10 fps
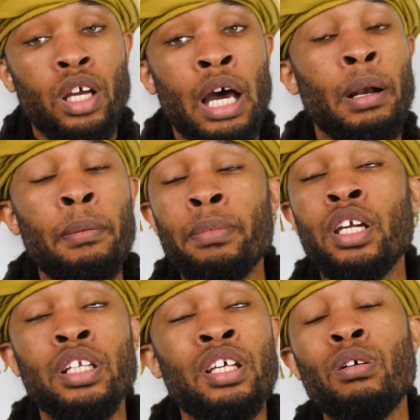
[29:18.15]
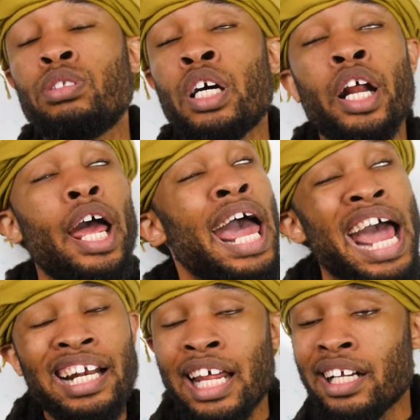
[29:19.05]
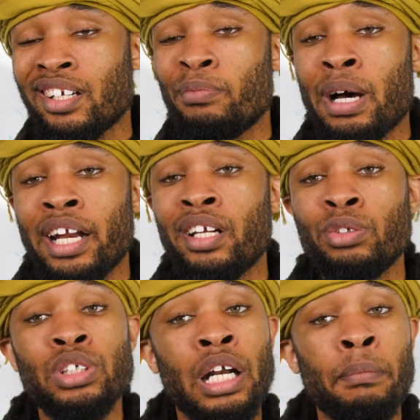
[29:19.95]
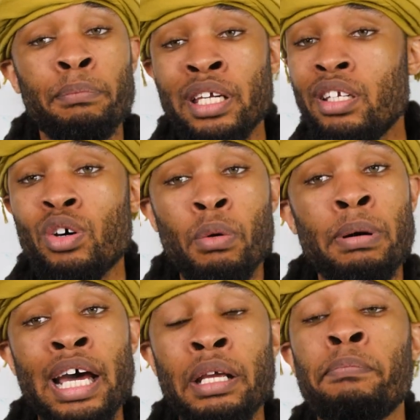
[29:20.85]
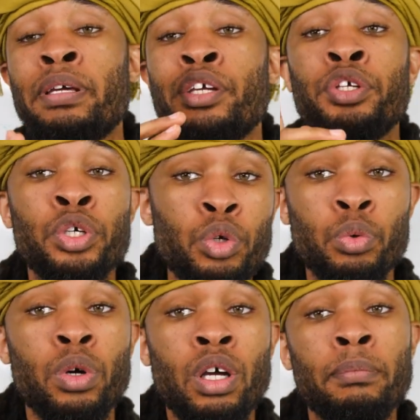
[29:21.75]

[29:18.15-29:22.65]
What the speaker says: and I mean, don't try to act like nobody, don't try to be nobody, be you,